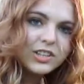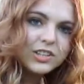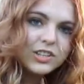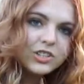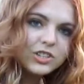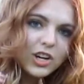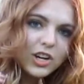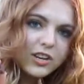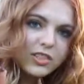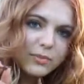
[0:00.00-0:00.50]

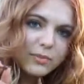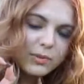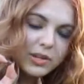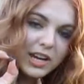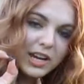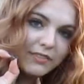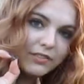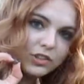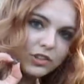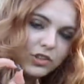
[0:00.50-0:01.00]
show them that
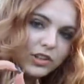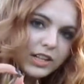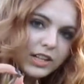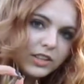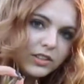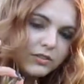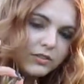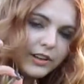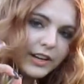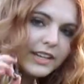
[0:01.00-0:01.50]
you have the treat
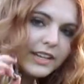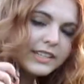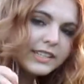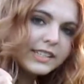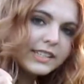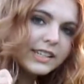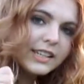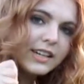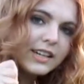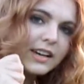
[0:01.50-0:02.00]
in your
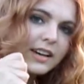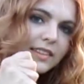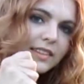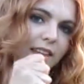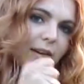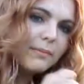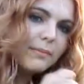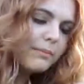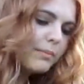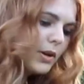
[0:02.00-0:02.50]
fist,
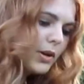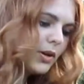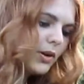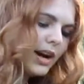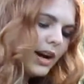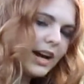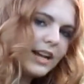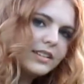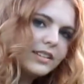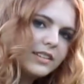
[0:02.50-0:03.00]
then put your
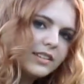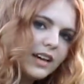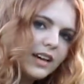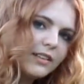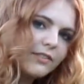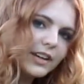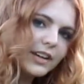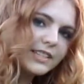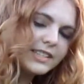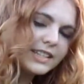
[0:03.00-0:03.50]
hand to their
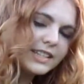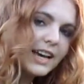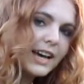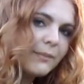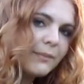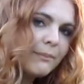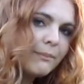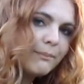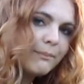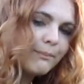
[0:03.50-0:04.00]
face again.